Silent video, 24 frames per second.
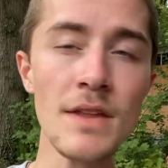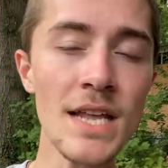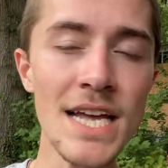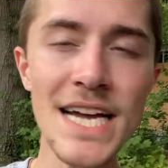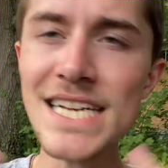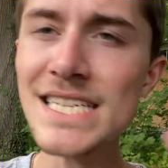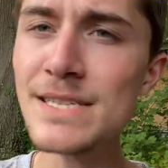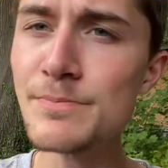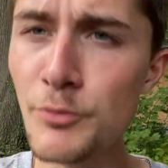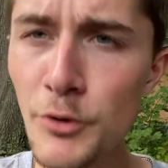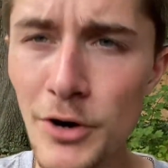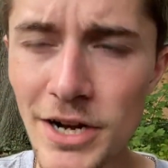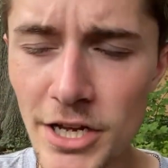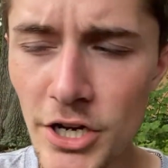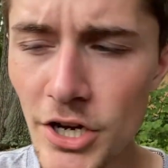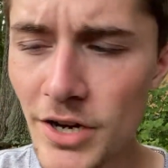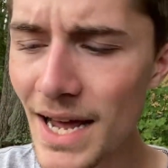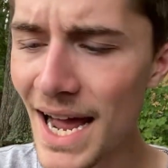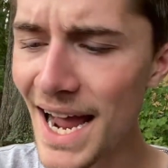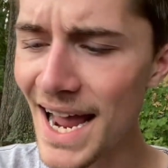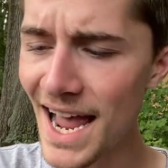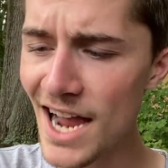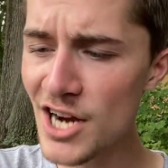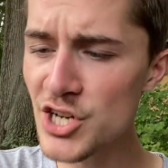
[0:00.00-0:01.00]
It's pretty good.
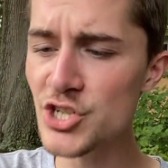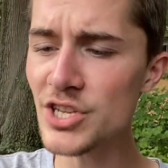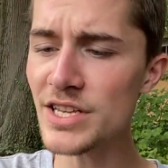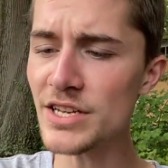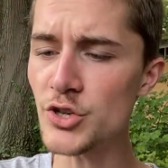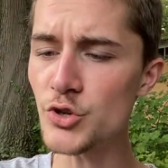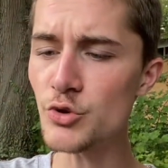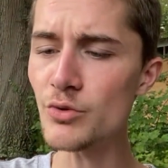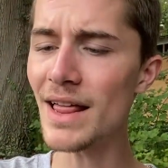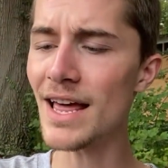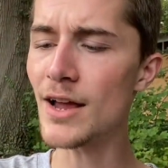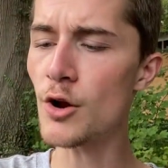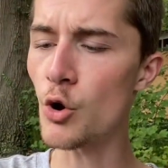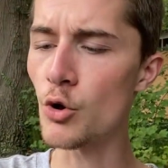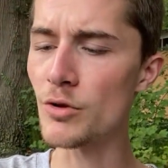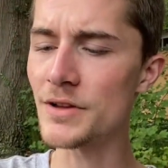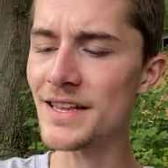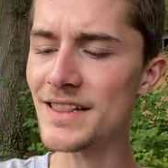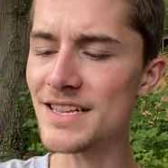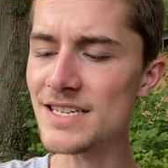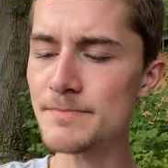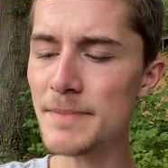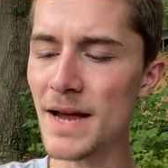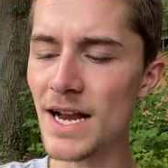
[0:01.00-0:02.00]
I actually do like
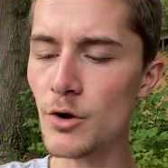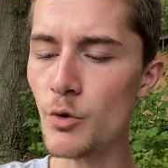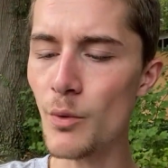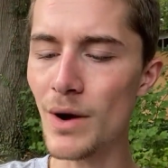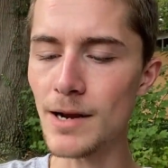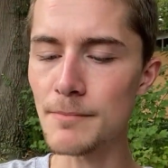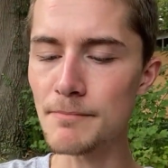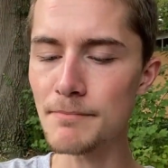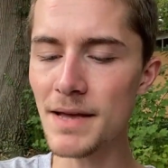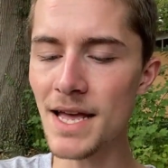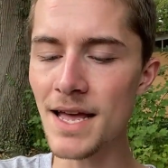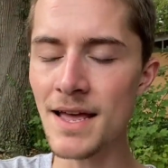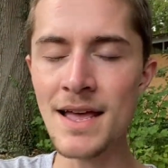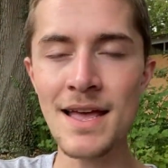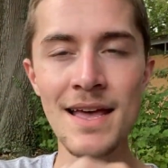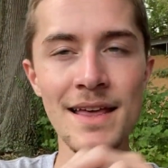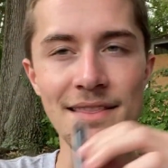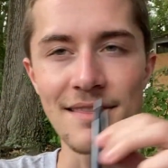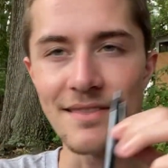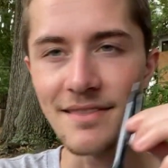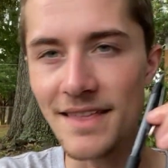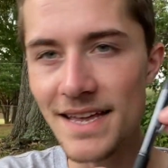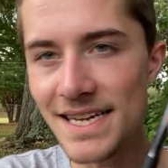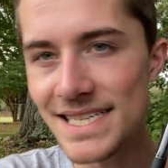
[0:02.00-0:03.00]
holding this pen quite a bit.
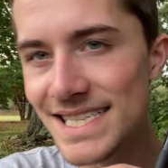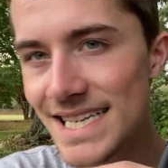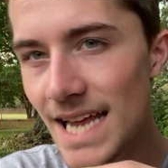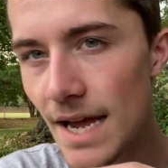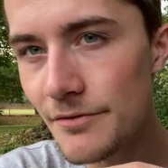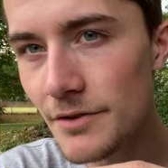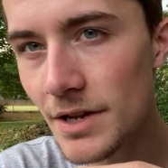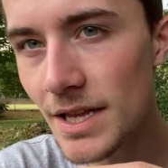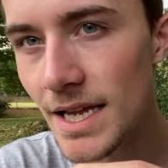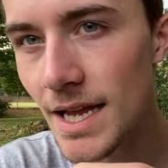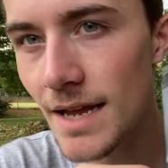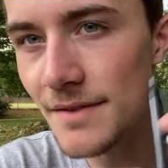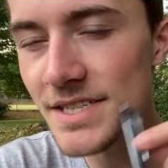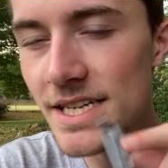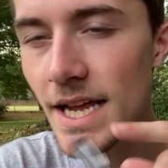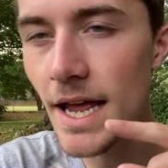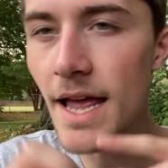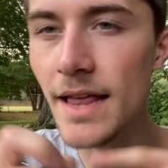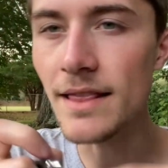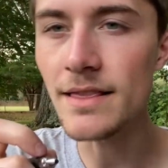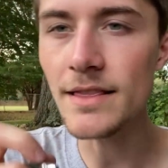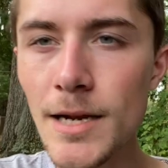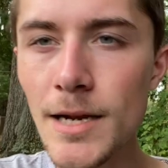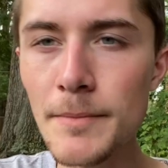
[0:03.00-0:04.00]
This definitely gives it
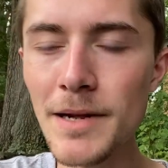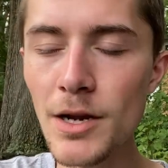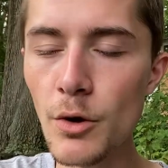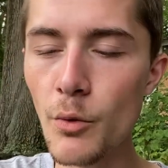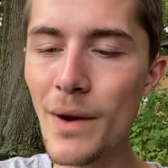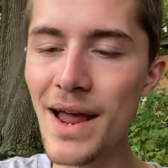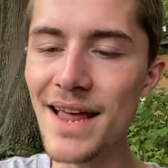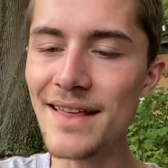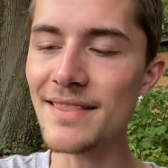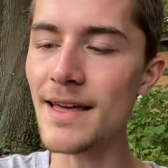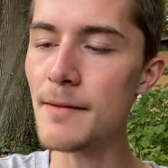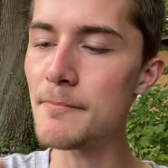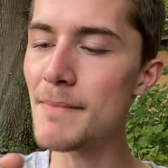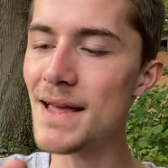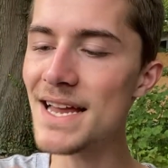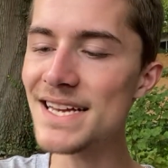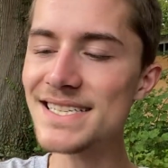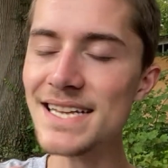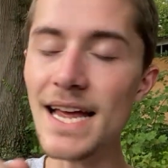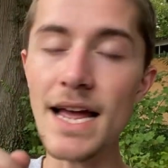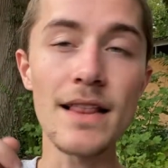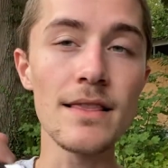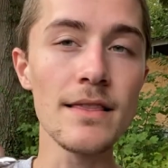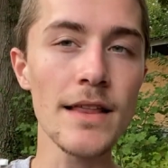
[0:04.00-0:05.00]
a bit of weight that
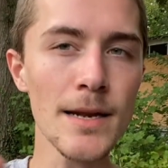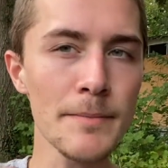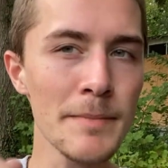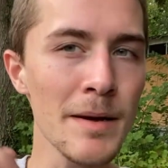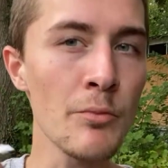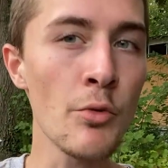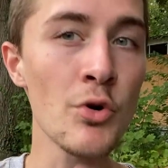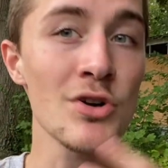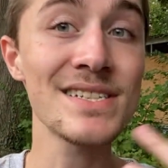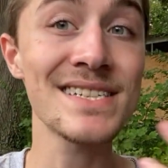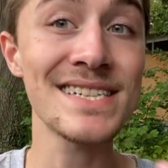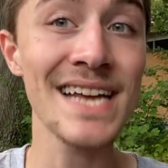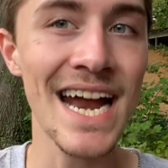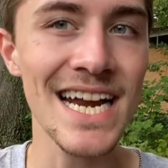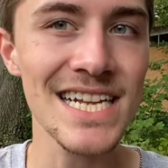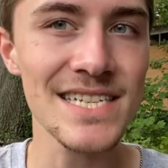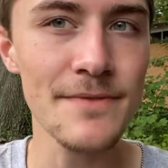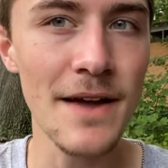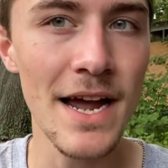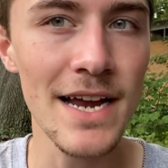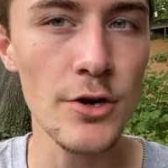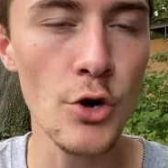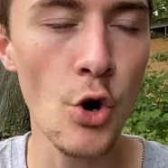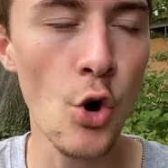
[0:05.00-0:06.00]
makes it a little bit more
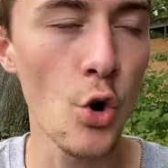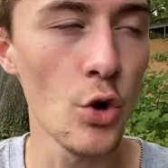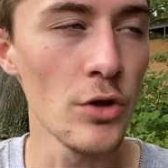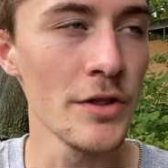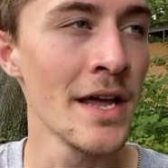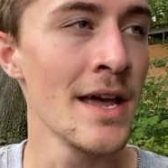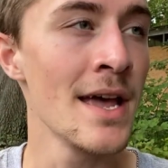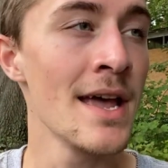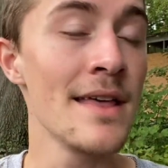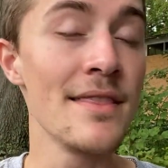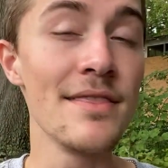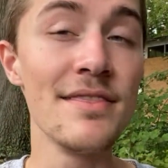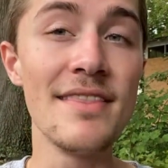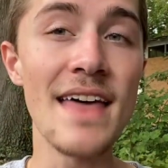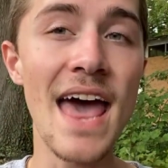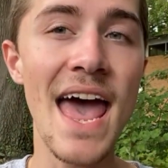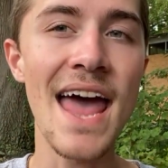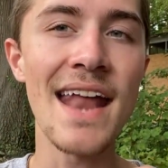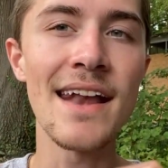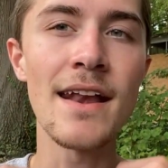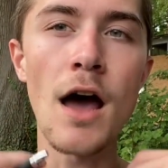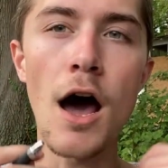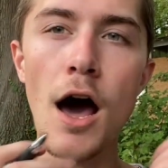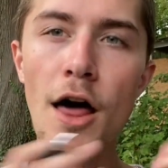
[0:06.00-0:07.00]
satisfying to hold
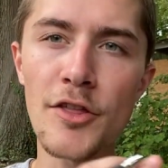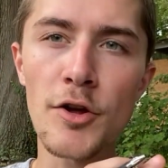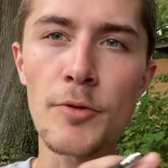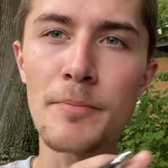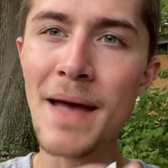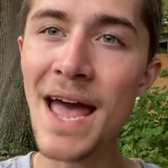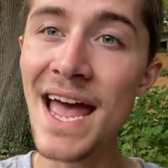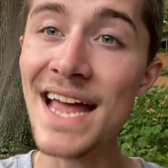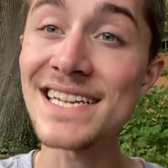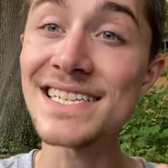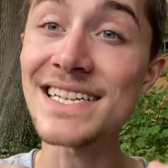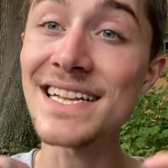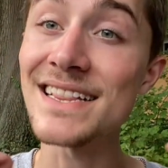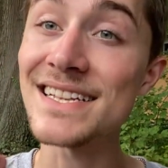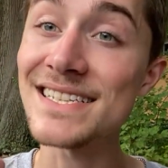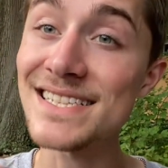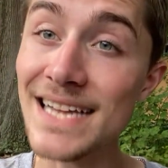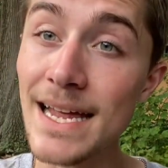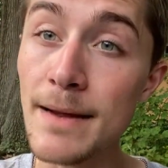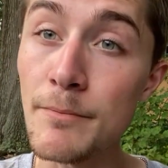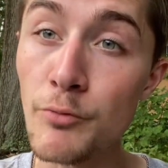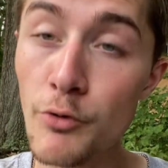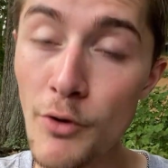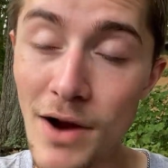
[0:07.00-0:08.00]
than other pens in the
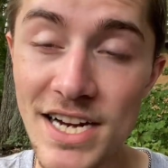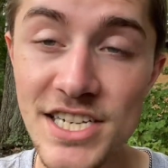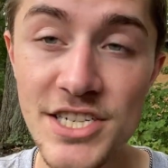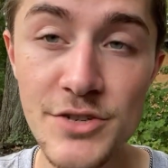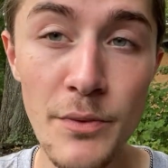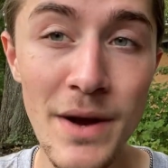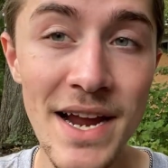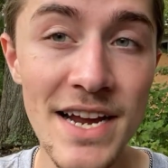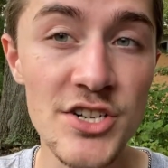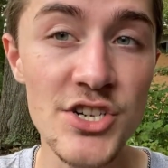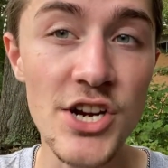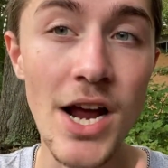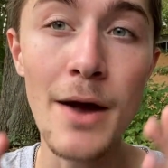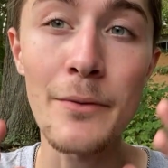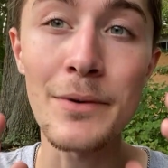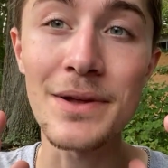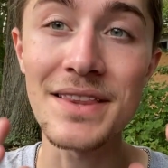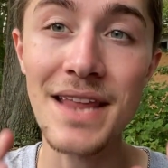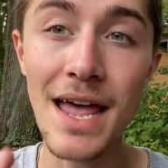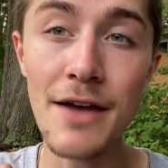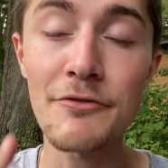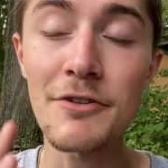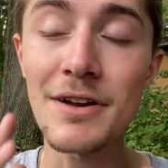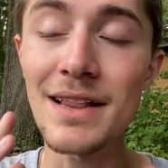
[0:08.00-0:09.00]
same price range, I will
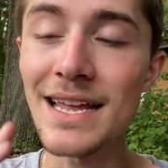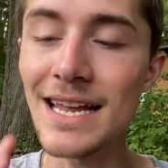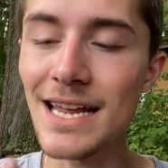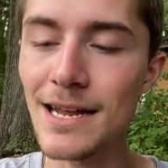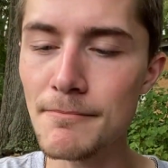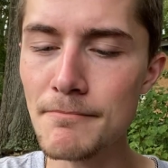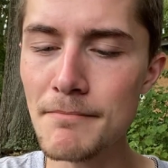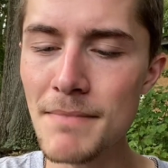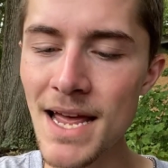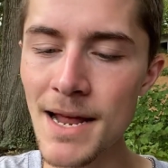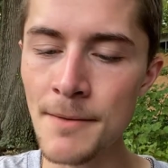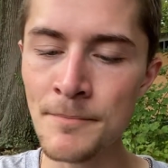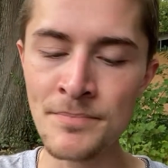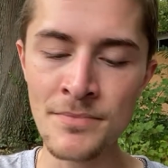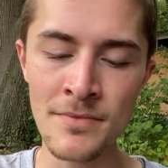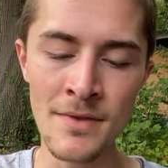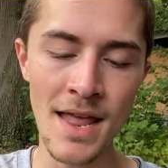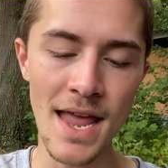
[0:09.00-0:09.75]
definitely admit.